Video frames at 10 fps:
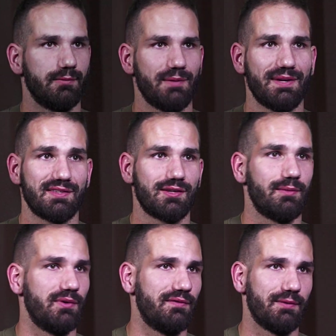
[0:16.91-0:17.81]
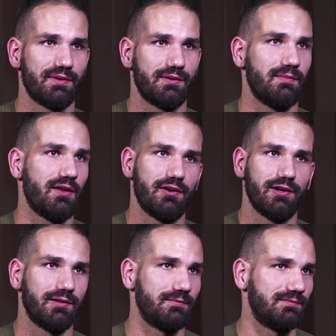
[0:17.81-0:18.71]
We went and saw a movie with her
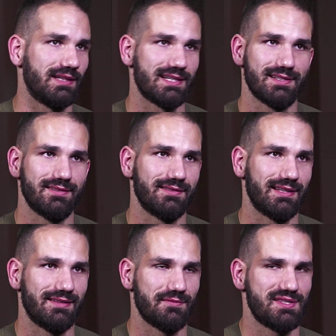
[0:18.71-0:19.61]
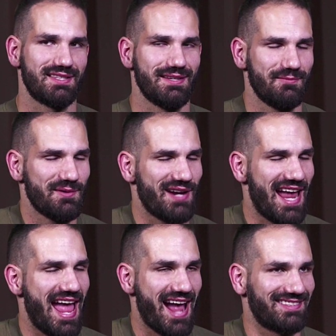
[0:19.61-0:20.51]
mother, and we
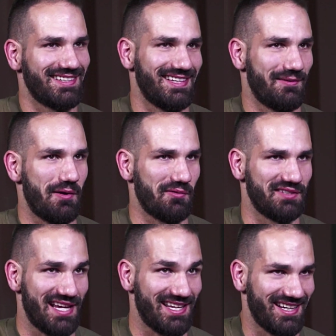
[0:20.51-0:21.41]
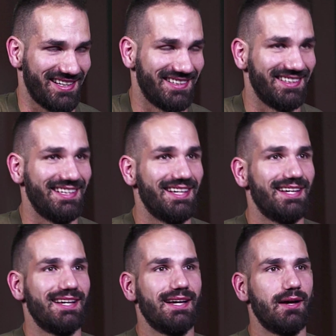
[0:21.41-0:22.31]
were acting like we were dating,
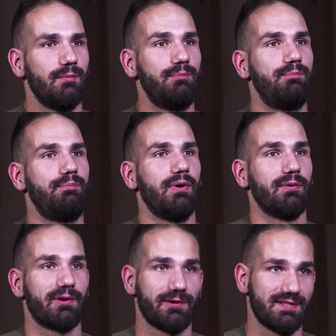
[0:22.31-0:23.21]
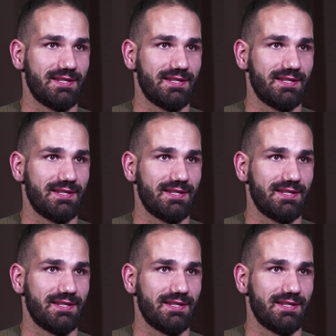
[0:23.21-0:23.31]
but we were in